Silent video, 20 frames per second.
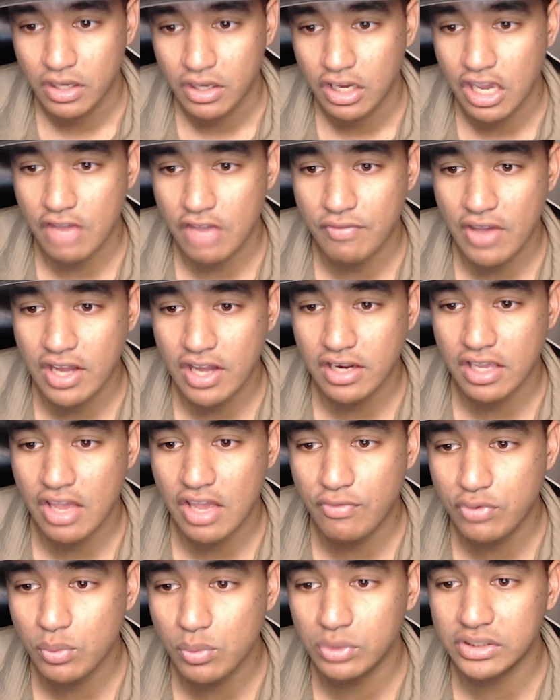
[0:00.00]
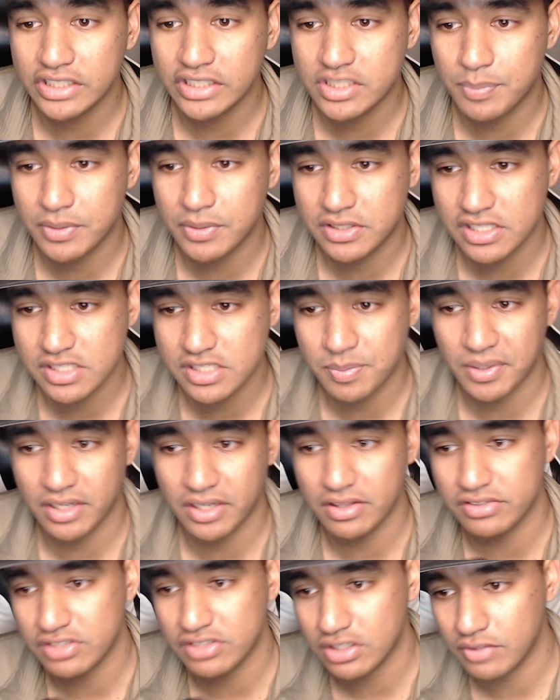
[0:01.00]
If you would like to participate in
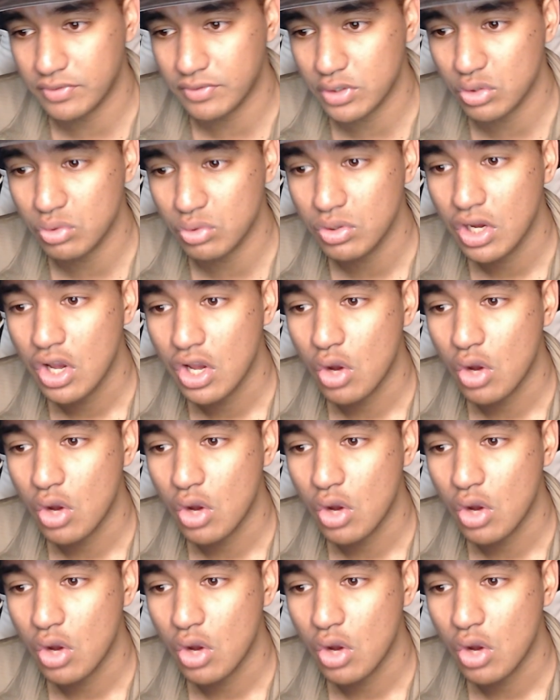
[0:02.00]
this interview,